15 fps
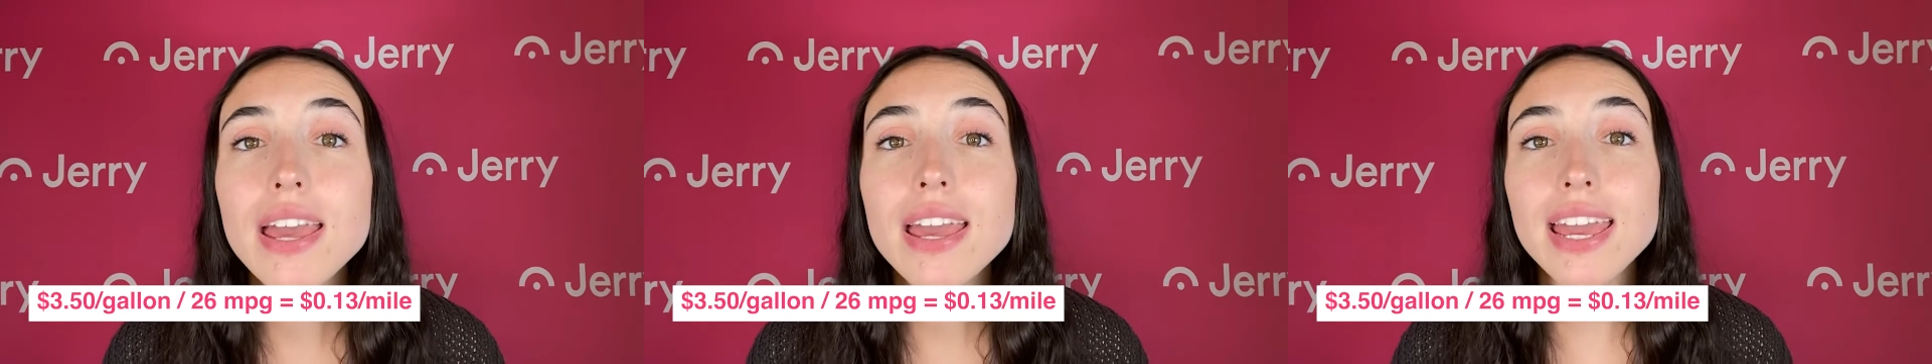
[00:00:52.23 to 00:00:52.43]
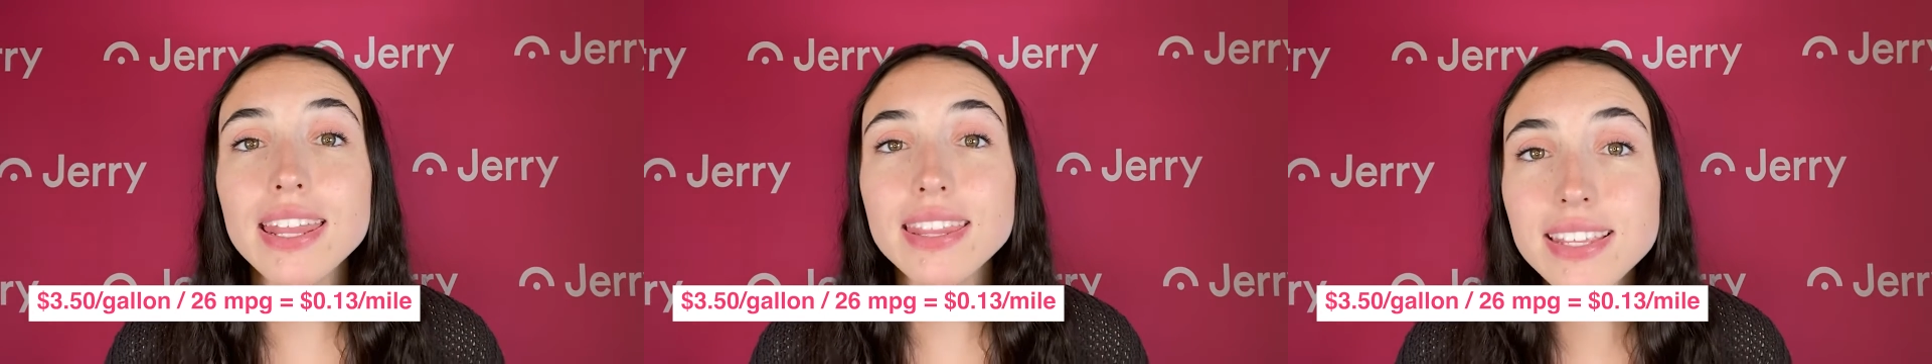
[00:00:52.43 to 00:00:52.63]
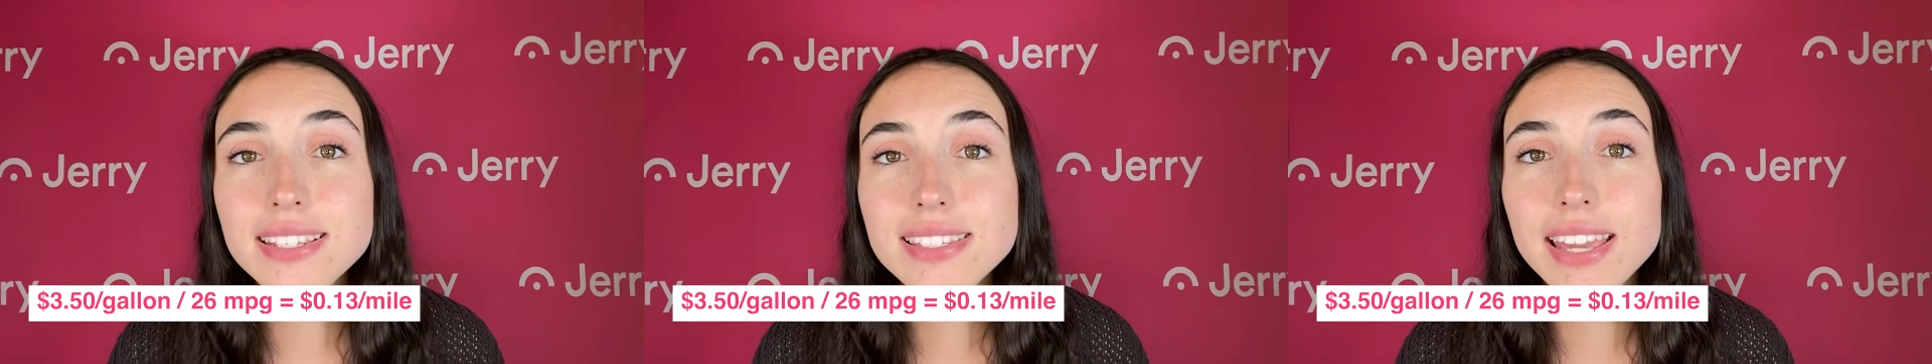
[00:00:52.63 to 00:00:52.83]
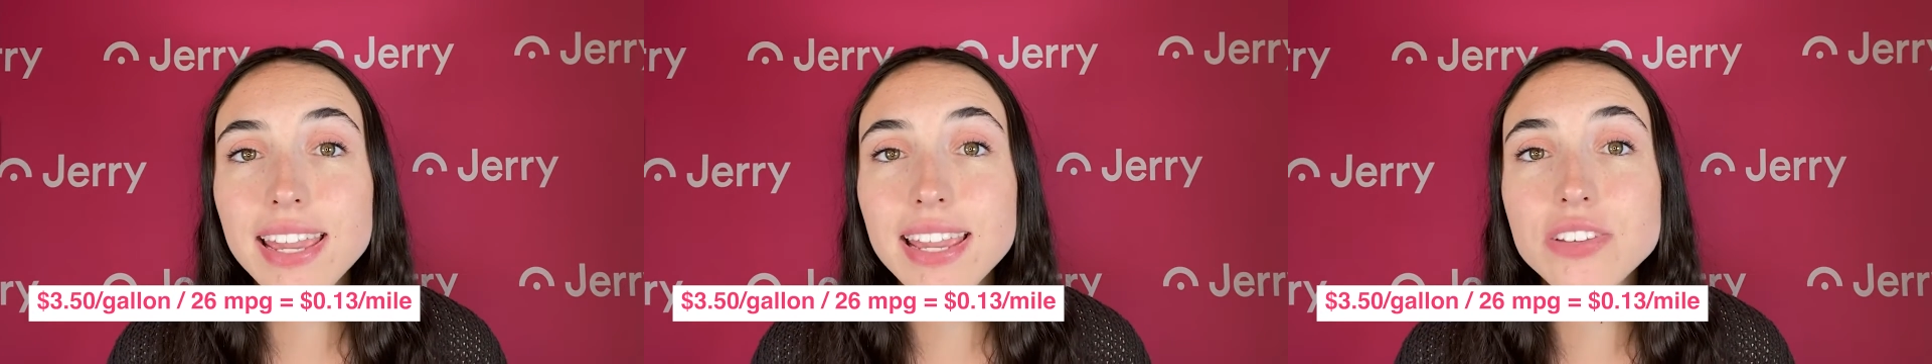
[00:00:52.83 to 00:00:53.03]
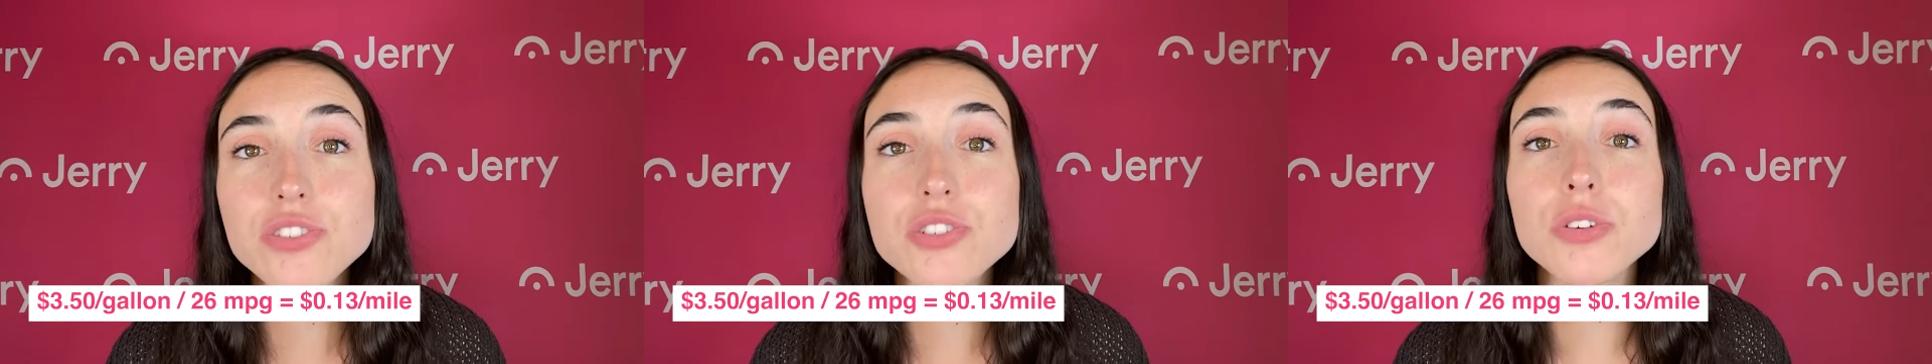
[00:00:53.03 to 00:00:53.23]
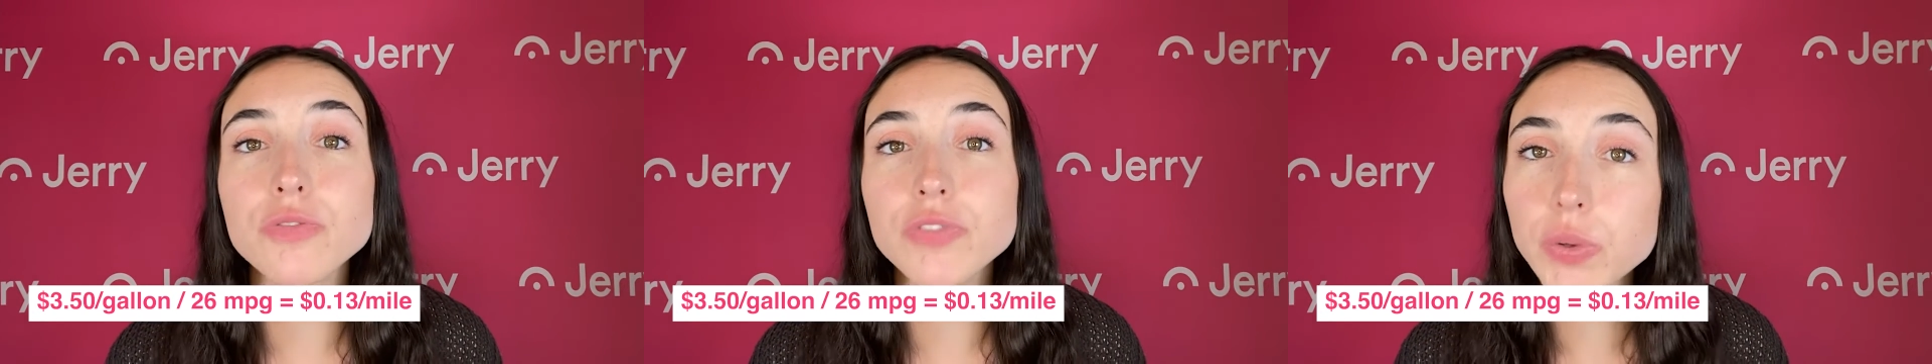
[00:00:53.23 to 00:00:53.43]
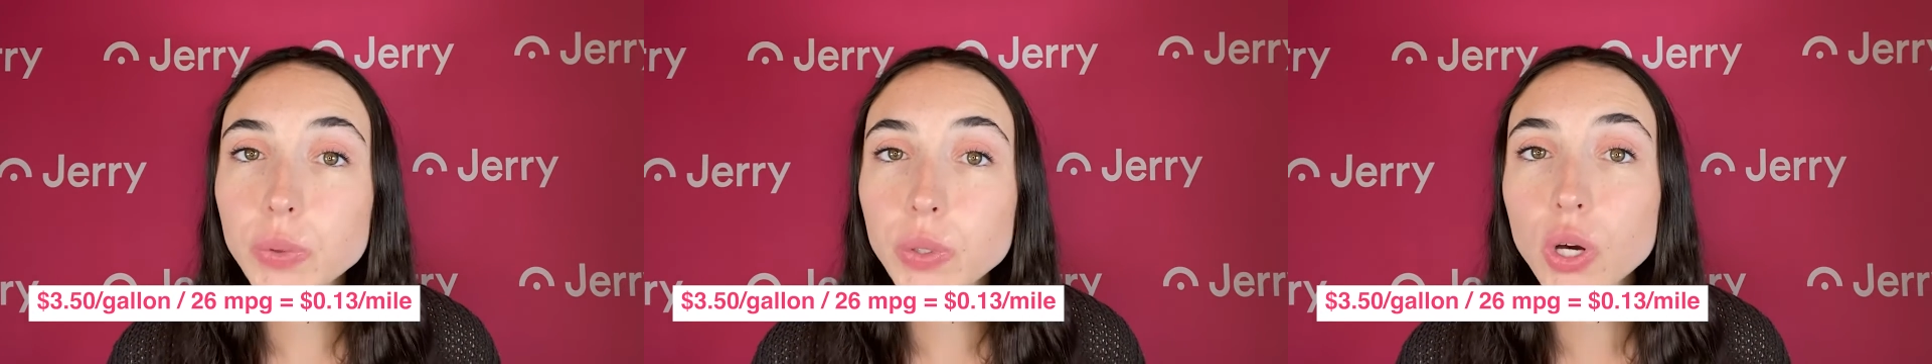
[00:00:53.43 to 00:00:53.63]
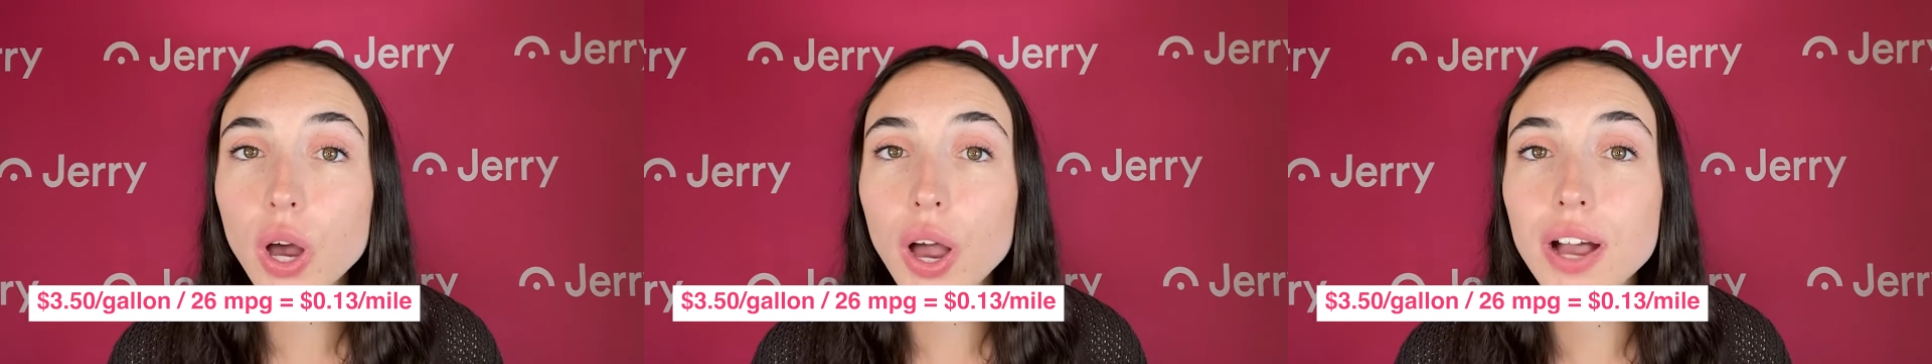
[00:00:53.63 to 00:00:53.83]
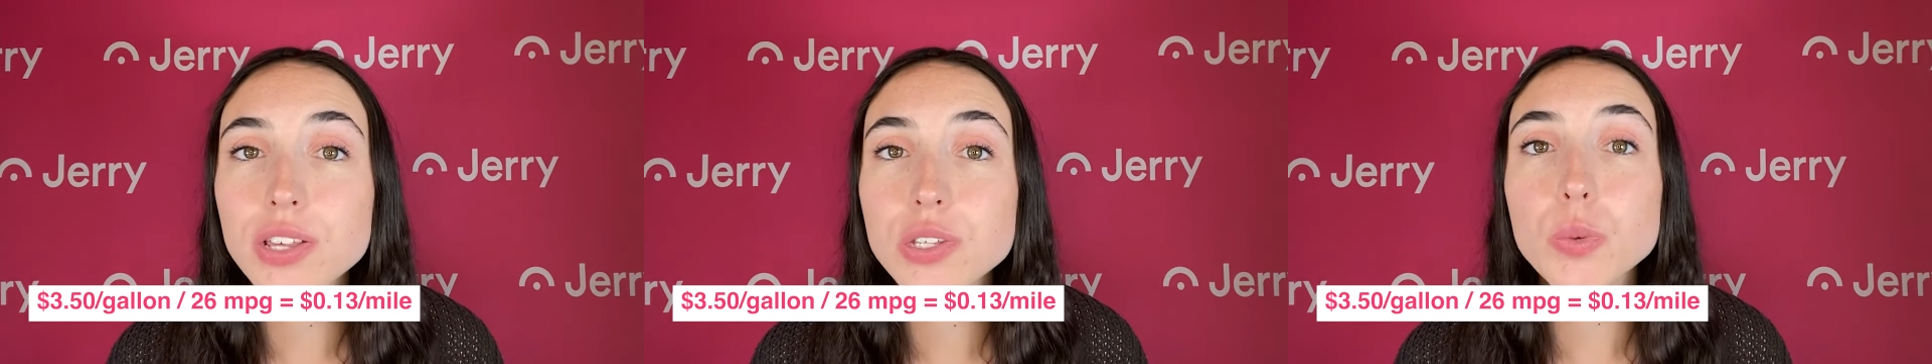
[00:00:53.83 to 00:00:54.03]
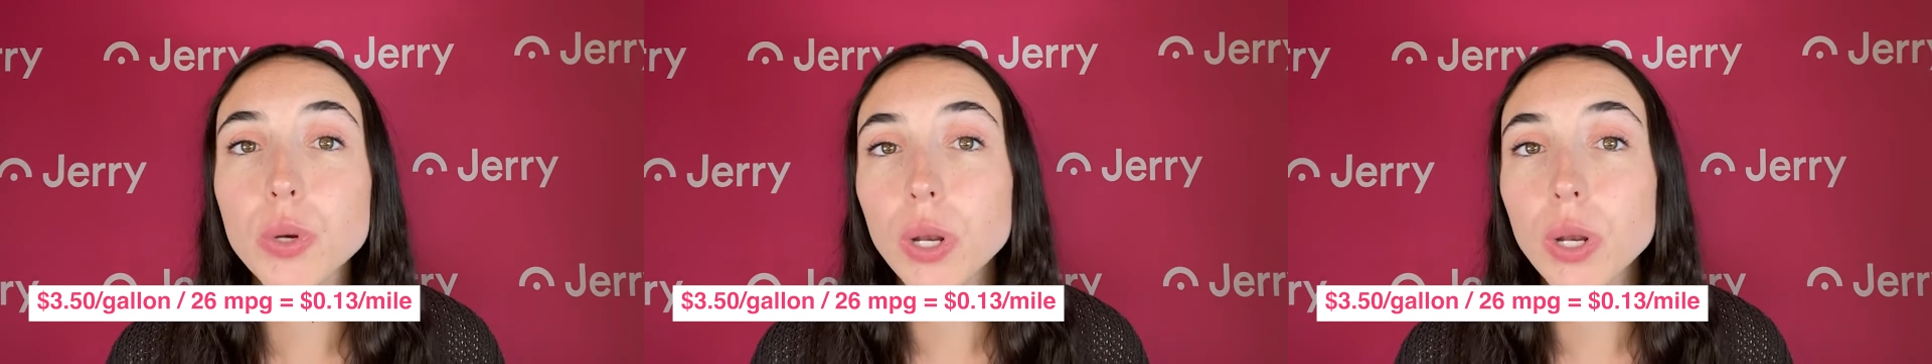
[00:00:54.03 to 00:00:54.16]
In this case, your fuel cost would